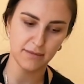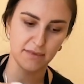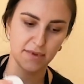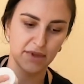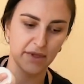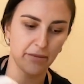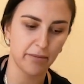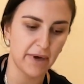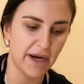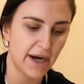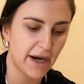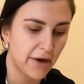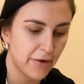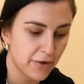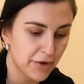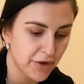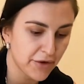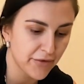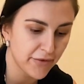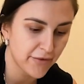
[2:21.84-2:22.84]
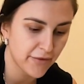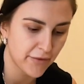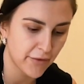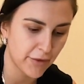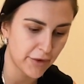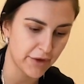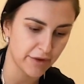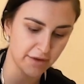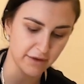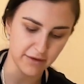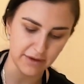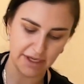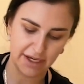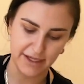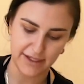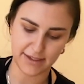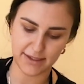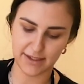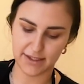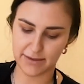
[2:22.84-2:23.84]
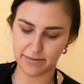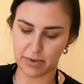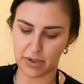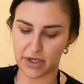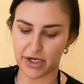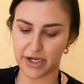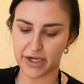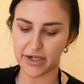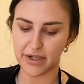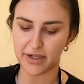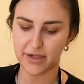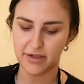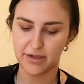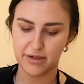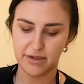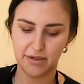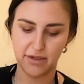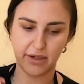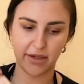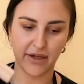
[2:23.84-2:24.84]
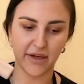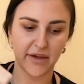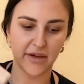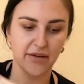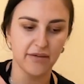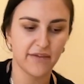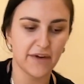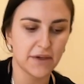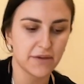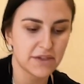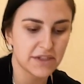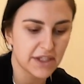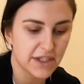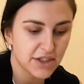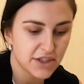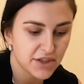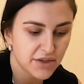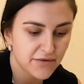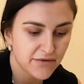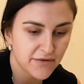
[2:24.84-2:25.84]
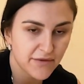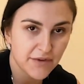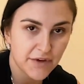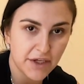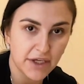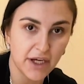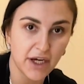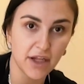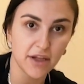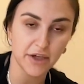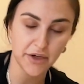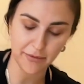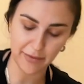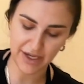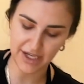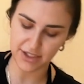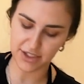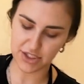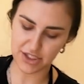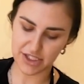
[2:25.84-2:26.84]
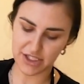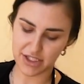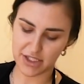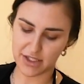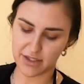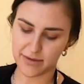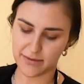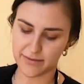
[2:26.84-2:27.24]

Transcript: The powder for the last part. Foundation for color matching.